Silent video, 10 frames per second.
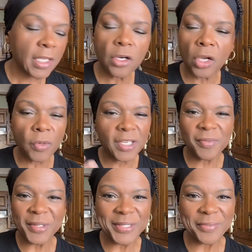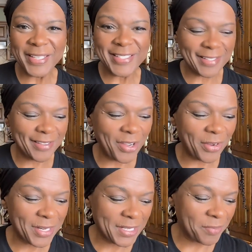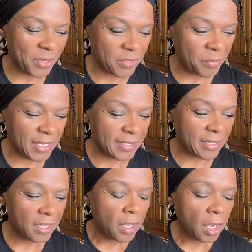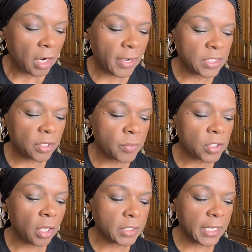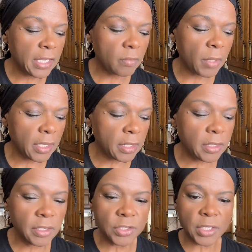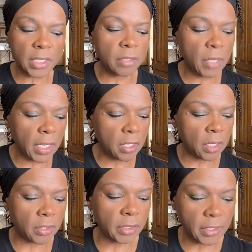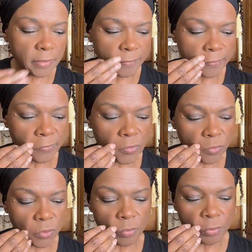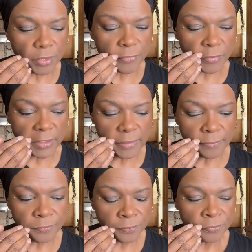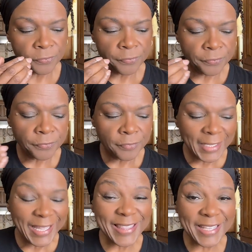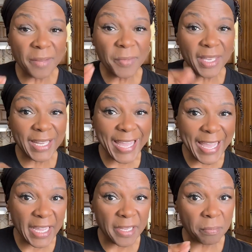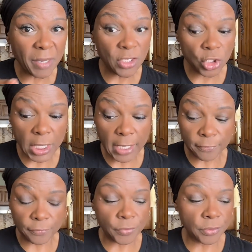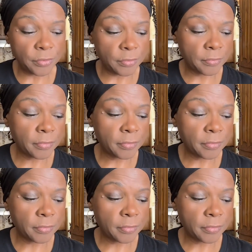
It already smells amazing. All right, so I'm sauteing my onions and my garlic real briefly. And then I'm going to add my jackfruit.